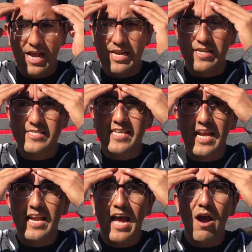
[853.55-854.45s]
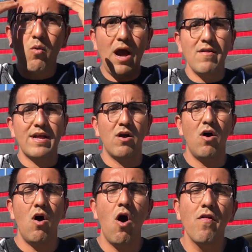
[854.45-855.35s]
And saying how, wow, like
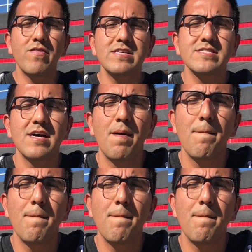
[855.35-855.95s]
all of these